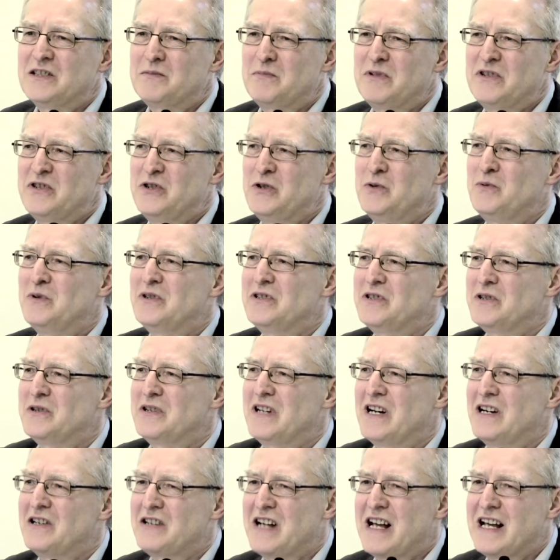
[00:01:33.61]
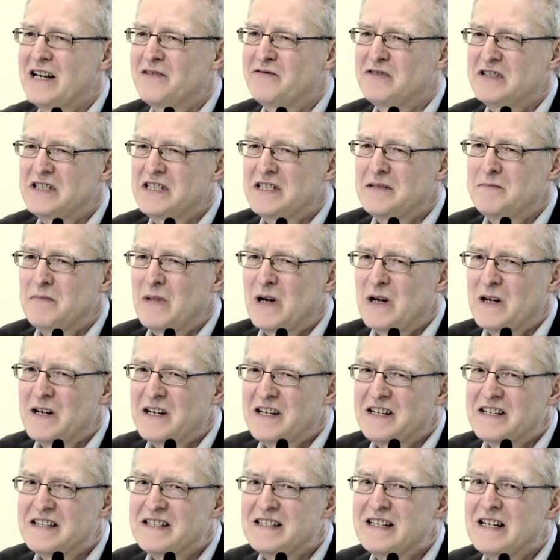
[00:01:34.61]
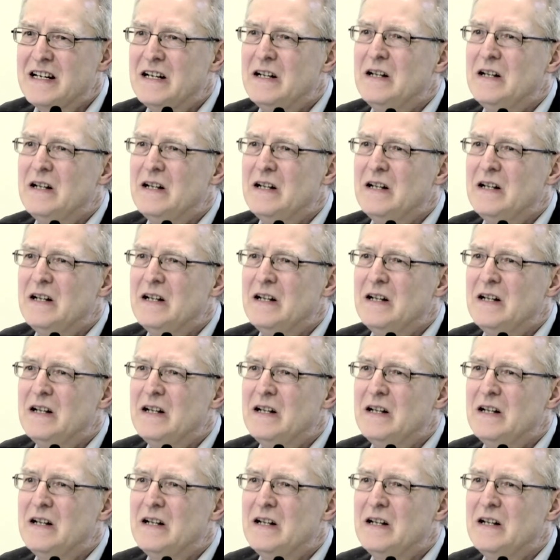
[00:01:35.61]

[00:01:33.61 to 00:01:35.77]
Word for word: but you will no doubt have it in mind.